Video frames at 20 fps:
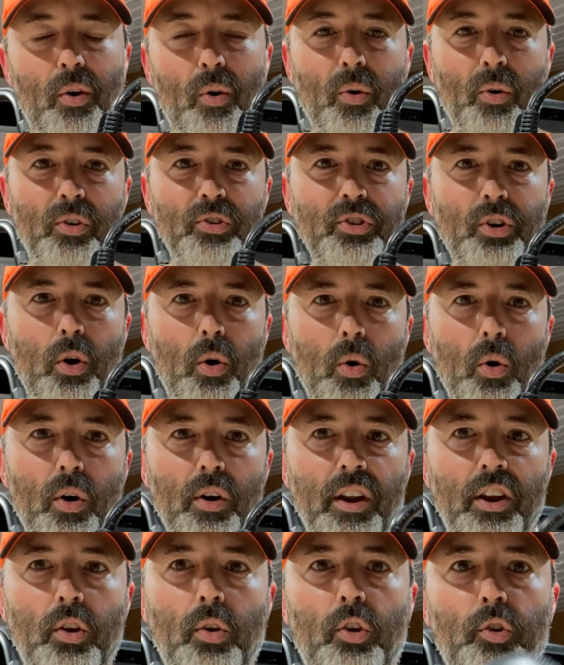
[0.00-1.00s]
orange
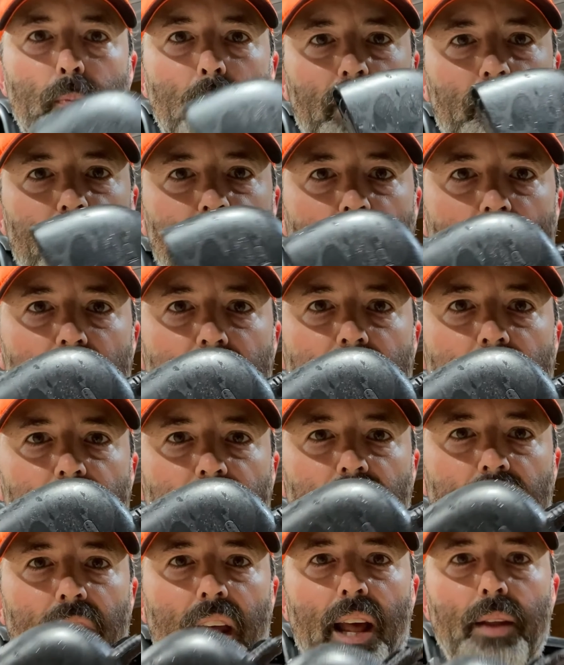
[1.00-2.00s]
cord and you expect to draw
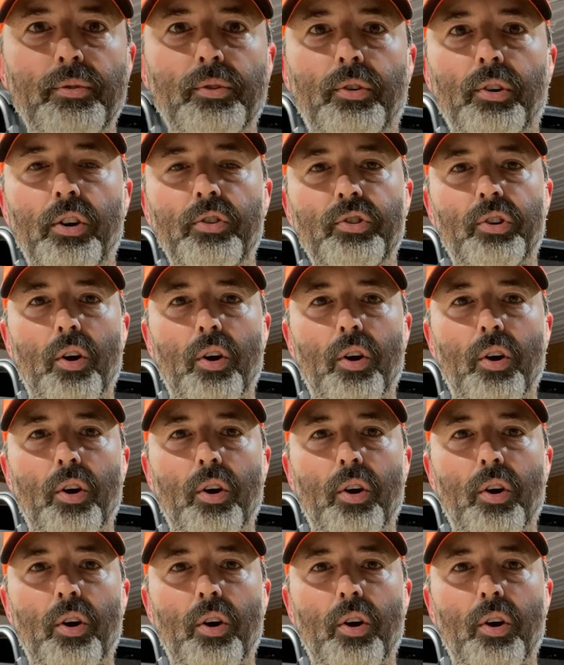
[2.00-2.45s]
15 amps through it,